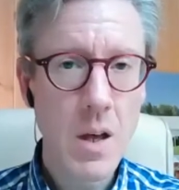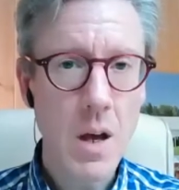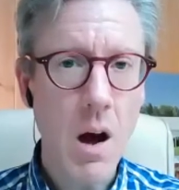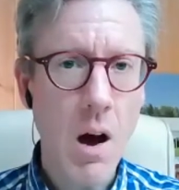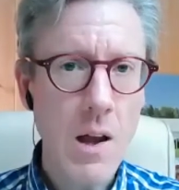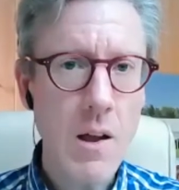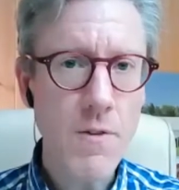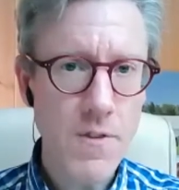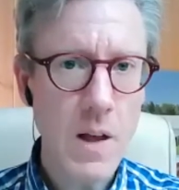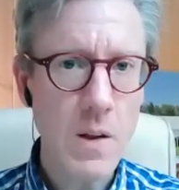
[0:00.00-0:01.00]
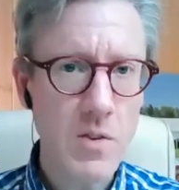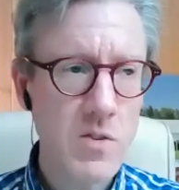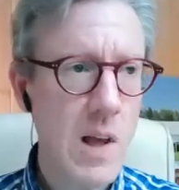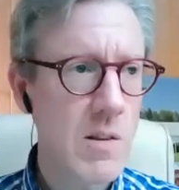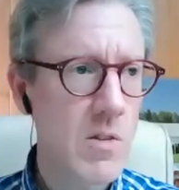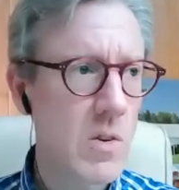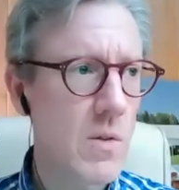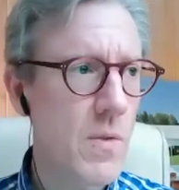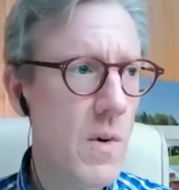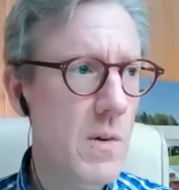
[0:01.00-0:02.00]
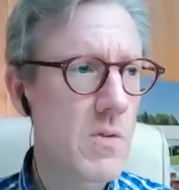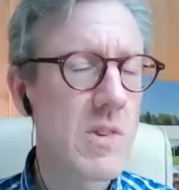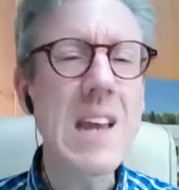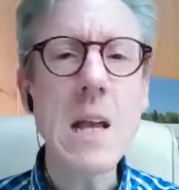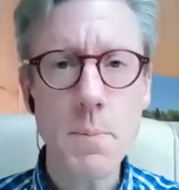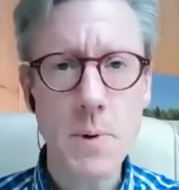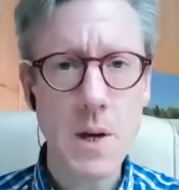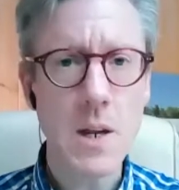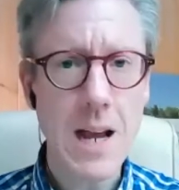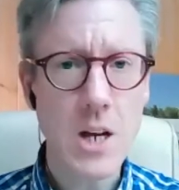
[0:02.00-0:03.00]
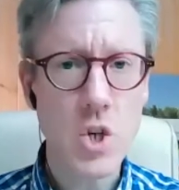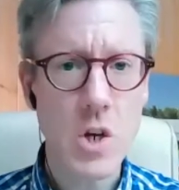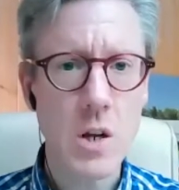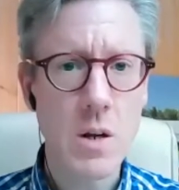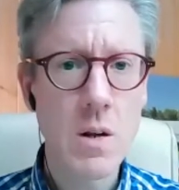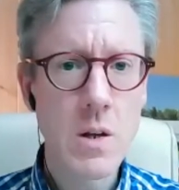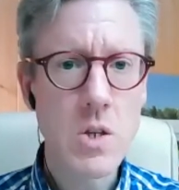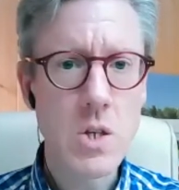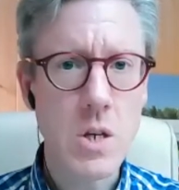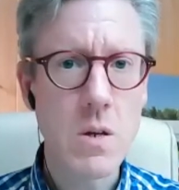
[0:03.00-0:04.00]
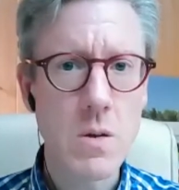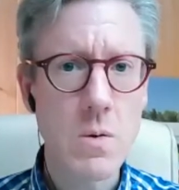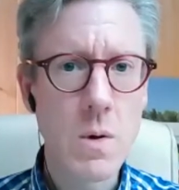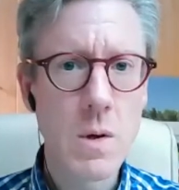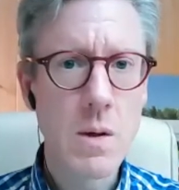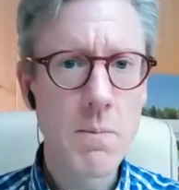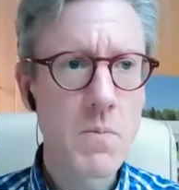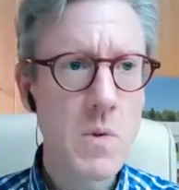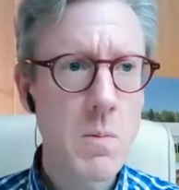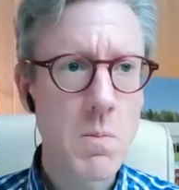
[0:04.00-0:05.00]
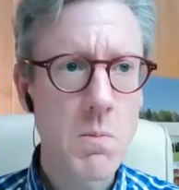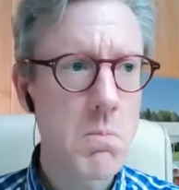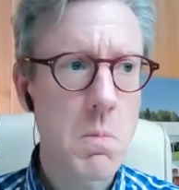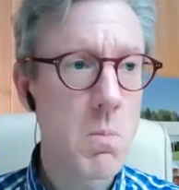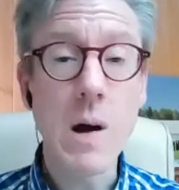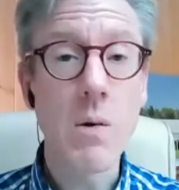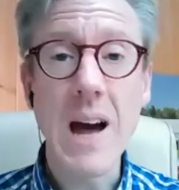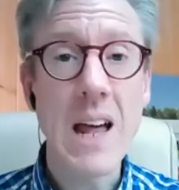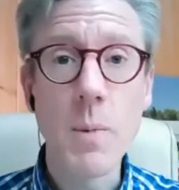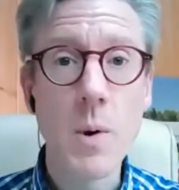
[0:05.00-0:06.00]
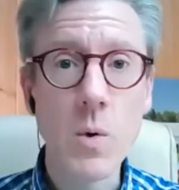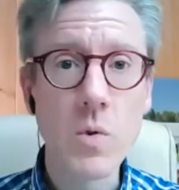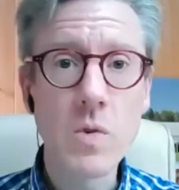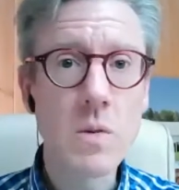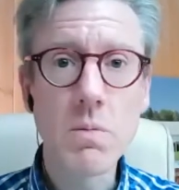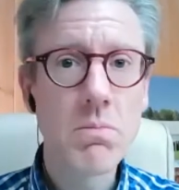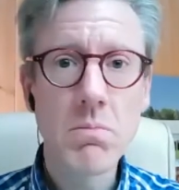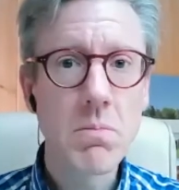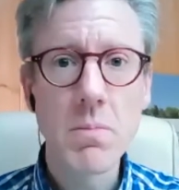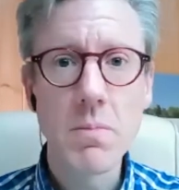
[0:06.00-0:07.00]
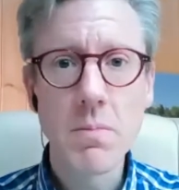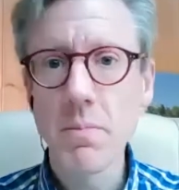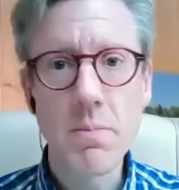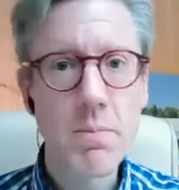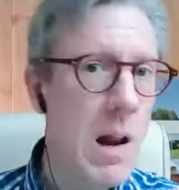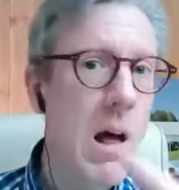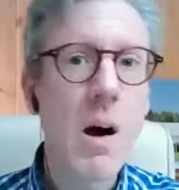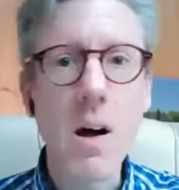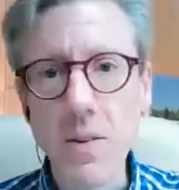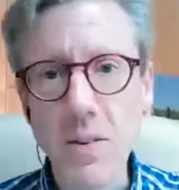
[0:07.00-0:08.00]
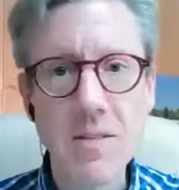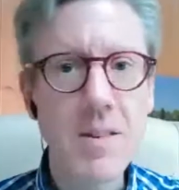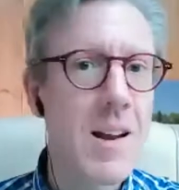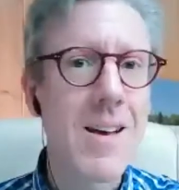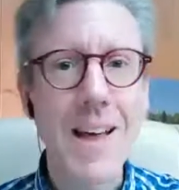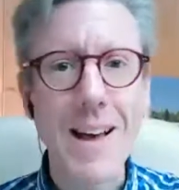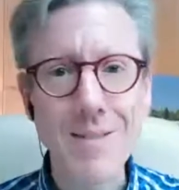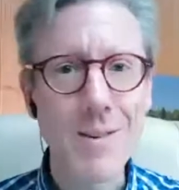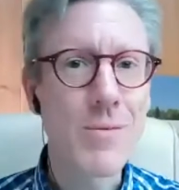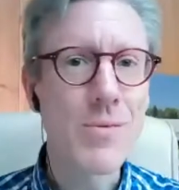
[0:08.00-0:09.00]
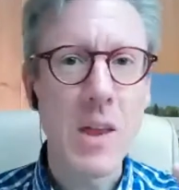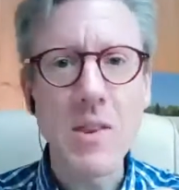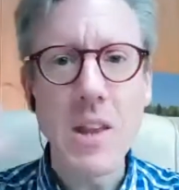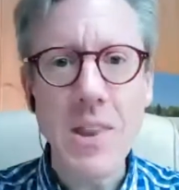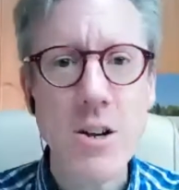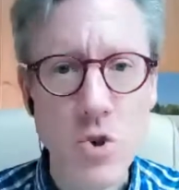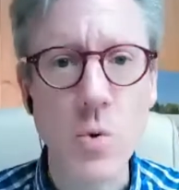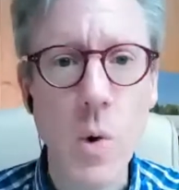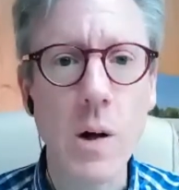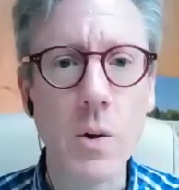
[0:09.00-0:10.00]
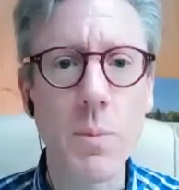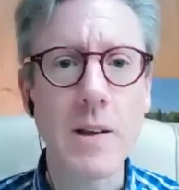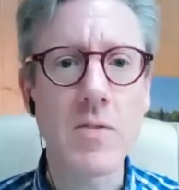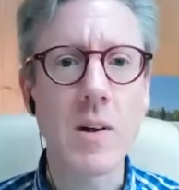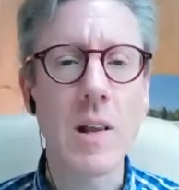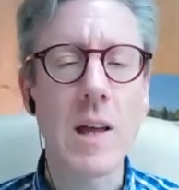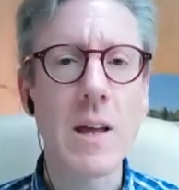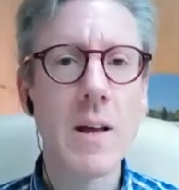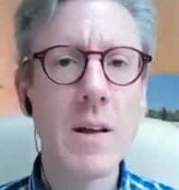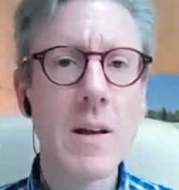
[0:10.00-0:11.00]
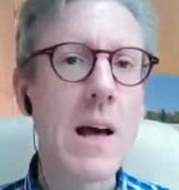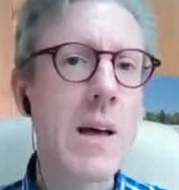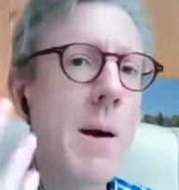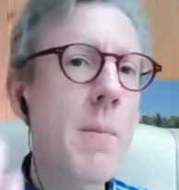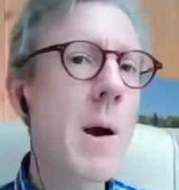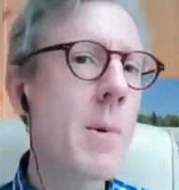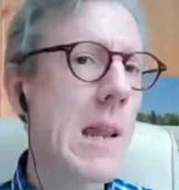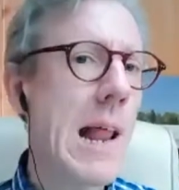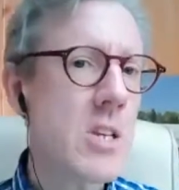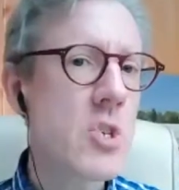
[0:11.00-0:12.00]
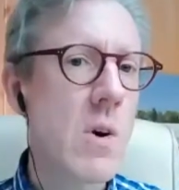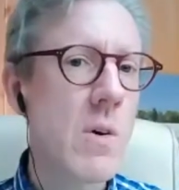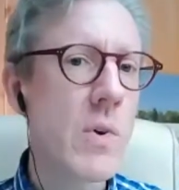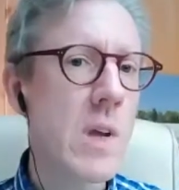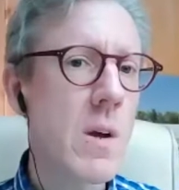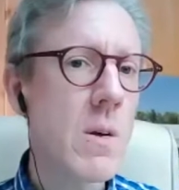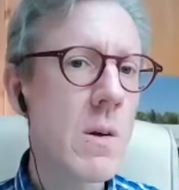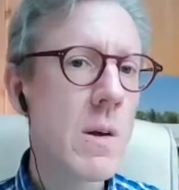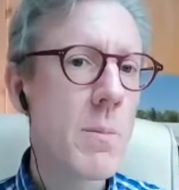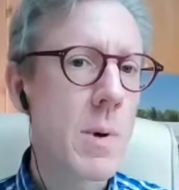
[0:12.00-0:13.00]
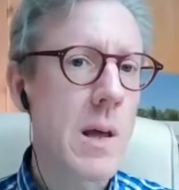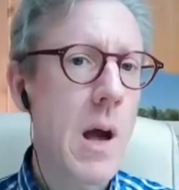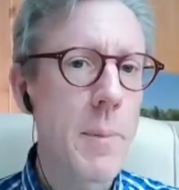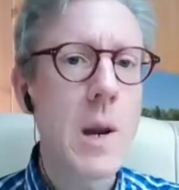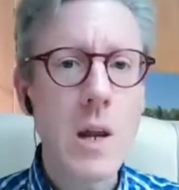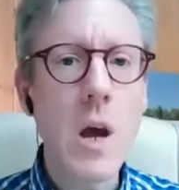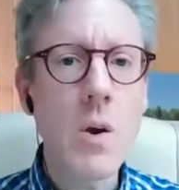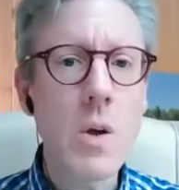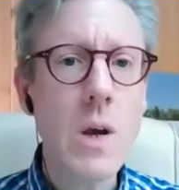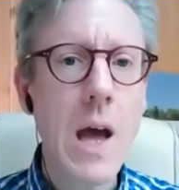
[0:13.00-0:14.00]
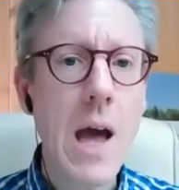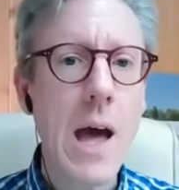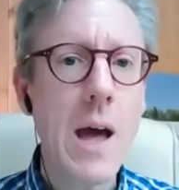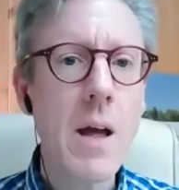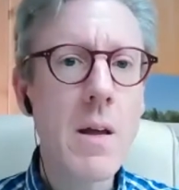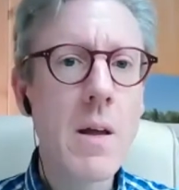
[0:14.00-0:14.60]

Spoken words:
I feel a sense of deep connection to, well, animals, plants, you know, that's sort of the natural world, basically. Now, that might be less strong for you, but I mean, I know you care.